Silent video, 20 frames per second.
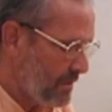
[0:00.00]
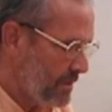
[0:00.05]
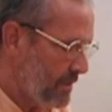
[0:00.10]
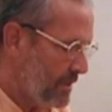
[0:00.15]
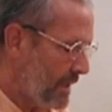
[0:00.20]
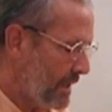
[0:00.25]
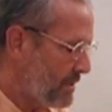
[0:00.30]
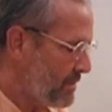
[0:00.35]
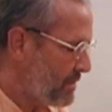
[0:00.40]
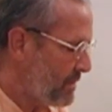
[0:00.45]

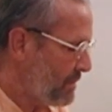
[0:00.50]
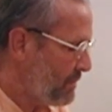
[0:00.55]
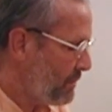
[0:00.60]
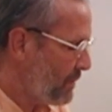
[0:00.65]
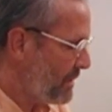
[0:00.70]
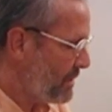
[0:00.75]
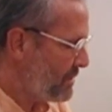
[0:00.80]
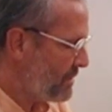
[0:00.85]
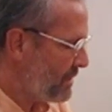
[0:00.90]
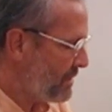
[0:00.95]

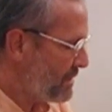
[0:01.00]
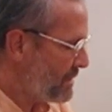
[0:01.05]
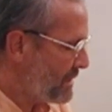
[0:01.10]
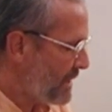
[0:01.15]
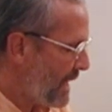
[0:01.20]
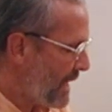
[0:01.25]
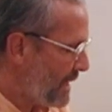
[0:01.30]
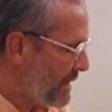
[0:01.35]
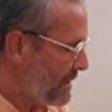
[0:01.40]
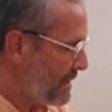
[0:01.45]
we should
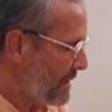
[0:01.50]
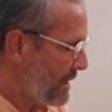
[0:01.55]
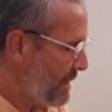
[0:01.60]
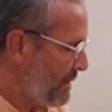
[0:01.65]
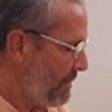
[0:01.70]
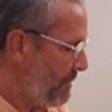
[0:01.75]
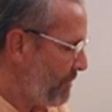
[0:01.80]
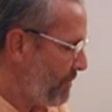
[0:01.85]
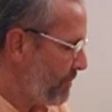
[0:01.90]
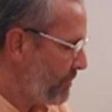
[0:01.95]
take
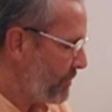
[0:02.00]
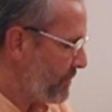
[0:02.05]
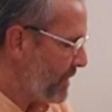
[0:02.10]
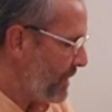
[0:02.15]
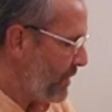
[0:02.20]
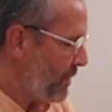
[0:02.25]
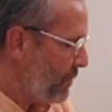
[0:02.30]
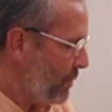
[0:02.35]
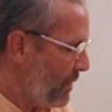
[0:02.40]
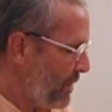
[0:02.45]
them.
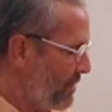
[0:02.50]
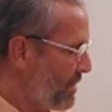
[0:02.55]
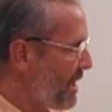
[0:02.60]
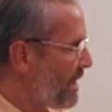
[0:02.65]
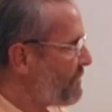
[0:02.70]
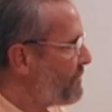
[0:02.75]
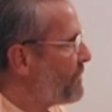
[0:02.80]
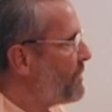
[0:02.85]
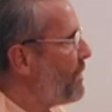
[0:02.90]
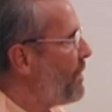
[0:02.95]
We are
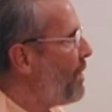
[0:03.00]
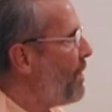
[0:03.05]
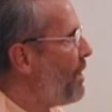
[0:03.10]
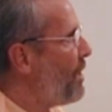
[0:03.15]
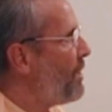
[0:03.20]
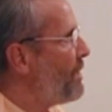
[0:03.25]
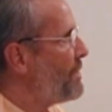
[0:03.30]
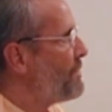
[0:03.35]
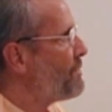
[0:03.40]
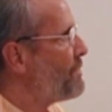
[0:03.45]
not for
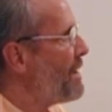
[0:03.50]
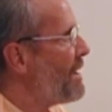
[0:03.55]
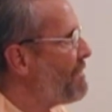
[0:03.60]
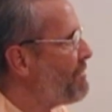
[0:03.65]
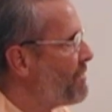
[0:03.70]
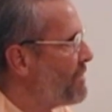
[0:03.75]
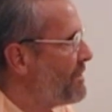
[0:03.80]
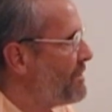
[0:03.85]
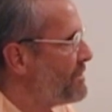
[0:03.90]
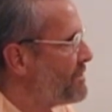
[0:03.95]
awe and
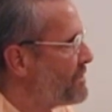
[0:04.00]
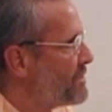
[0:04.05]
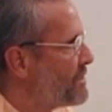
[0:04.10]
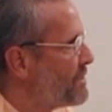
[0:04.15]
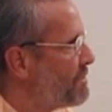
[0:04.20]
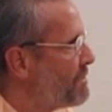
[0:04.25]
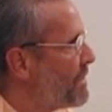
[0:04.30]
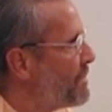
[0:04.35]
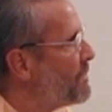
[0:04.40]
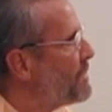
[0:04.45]
reverence.
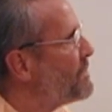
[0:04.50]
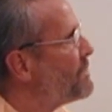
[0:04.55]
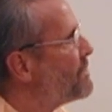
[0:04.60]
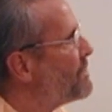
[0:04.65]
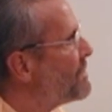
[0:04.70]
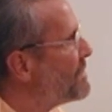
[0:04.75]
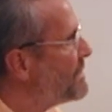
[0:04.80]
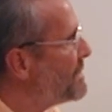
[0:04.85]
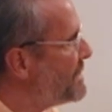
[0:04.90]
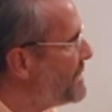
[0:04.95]
But we
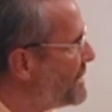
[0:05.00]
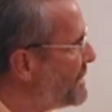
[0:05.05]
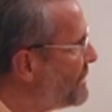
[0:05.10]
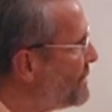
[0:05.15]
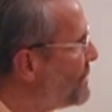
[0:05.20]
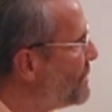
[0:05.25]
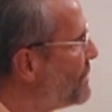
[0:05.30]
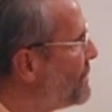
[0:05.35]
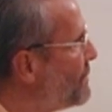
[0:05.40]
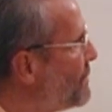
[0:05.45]
should
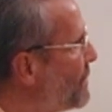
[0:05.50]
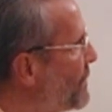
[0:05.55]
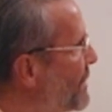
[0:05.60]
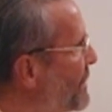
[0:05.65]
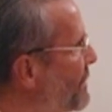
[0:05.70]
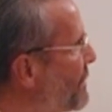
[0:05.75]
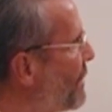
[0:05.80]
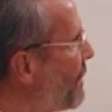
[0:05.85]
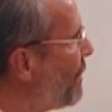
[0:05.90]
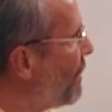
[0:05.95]
deal
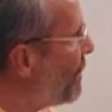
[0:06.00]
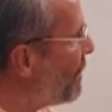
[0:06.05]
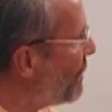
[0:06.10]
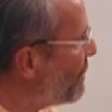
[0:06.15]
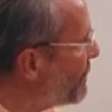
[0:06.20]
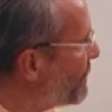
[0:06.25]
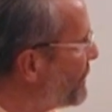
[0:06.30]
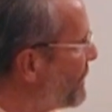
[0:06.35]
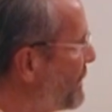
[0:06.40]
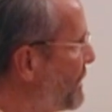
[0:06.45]
with all
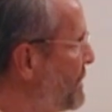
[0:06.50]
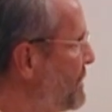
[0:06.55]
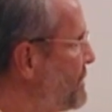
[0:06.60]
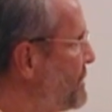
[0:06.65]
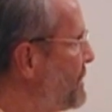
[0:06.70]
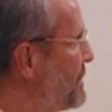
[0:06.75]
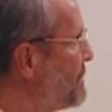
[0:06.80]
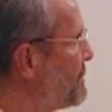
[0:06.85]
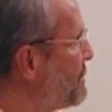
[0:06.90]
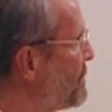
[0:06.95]

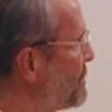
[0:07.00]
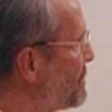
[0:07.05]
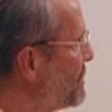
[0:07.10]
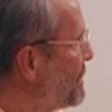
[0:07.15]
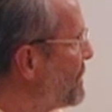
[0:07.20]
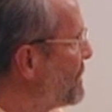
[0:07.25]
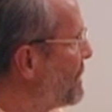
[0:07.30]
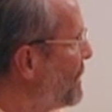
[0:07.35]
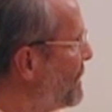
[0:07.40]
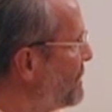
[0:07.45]
things in
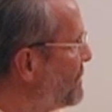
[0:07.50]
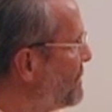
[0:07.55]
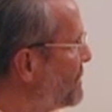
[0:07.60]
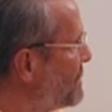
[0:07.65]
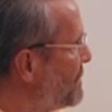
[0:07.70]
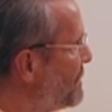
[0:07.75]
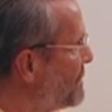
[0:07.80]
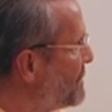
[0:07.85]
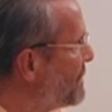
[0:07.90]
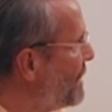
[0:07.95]
Krishna
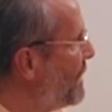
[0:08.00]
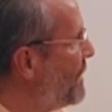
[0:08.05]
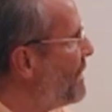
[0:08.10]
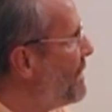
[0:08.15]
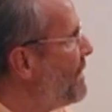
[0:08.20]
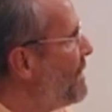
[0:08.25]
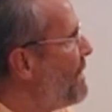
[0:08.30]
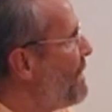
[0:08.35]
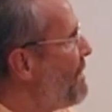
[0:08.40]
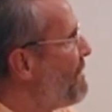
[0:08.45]
consciousness
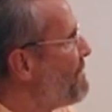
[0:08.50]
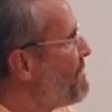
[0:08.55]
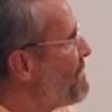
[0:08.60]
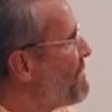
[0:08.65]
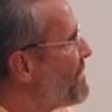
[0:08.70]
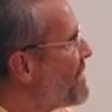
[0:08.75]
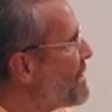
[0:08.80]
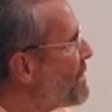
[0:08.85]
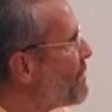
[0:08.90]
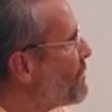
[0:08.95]

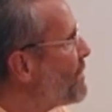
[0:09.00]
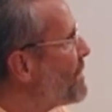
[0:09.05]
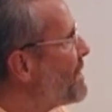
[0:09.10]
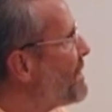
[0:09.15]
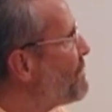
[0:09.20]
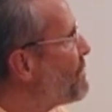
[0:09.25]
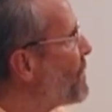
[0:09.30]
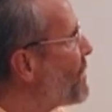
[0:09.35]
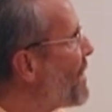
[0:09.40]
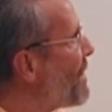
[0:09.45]

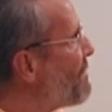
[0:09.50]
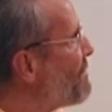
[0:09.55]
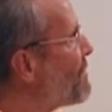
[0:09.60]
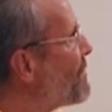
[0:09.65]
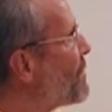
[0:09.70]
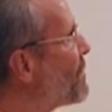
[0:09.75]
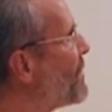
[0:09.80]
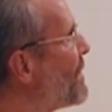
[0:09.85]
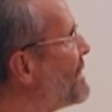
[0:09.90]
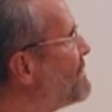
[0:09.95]
very
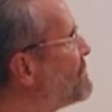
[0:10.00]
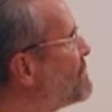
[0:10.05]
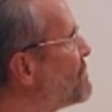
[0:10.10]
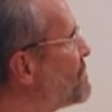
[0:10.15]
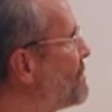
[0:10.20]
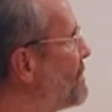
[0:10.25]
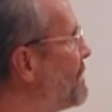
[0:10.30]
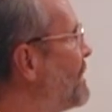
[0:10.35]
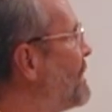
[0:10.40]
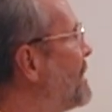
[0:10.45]

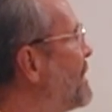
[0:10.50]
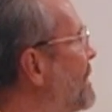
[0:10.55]
reverentially,